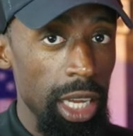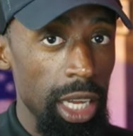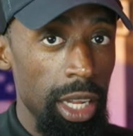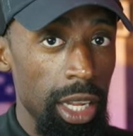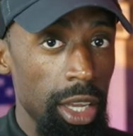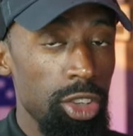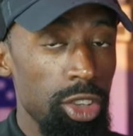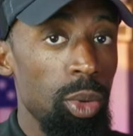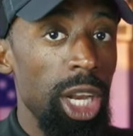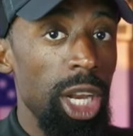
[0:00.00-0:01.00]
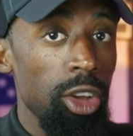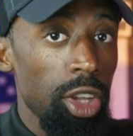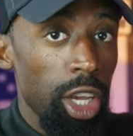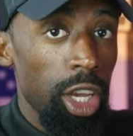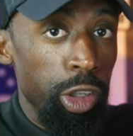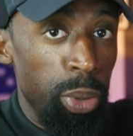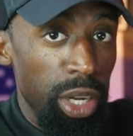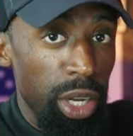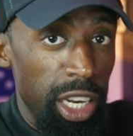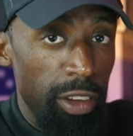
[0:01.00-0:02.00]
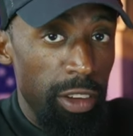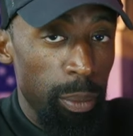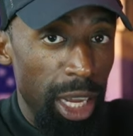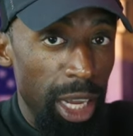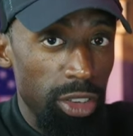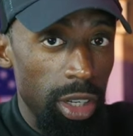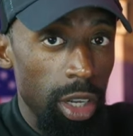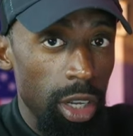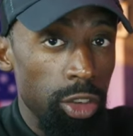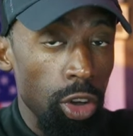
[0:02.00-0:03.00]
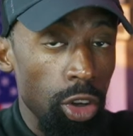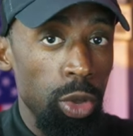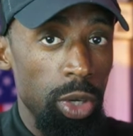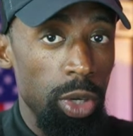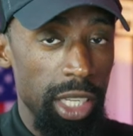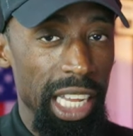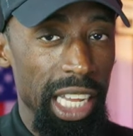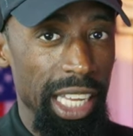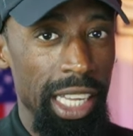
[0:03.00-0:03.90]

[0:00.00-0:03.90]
someone else is putting in information so you can take in.